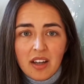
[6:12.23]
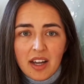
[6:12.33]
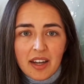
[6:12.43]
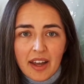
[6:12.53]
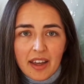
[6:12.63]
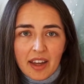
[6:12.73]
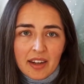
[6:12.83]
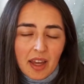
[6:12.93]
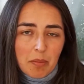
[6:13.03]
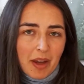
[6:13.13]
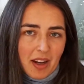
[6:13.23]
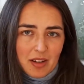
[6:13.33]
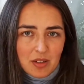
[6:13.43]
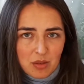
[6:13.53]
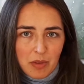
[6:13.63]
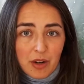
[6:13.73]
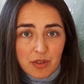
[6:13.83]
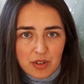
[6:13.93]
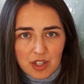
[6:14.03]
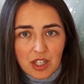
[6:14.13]
and I can get back into my
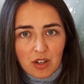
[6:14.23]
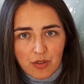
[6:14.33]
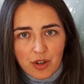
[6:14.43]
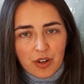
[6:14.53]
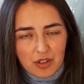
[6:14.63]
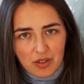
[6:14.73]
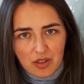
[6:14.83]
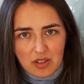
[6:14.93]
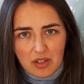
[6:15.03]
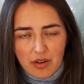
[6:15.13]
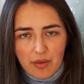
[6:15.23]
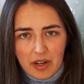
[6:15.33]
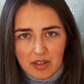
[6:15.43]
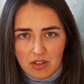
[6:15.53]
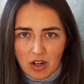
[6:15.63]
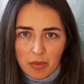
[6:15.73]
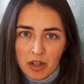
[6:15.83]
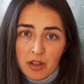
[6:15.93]
routine of going to the zero waste shop.